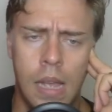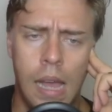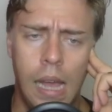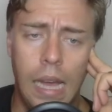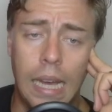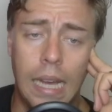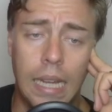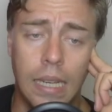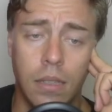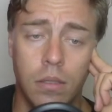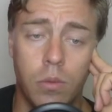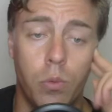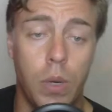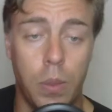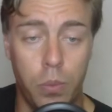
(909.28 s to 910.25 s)
and
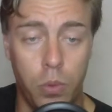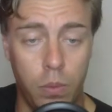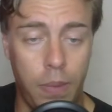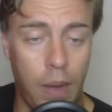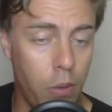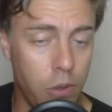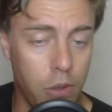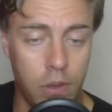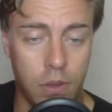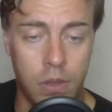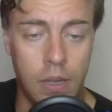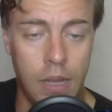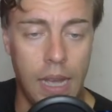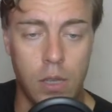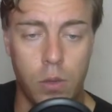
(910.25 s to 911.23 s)
Red Bull power unit
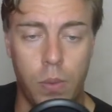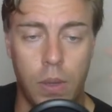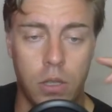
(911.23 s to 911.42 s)
as well.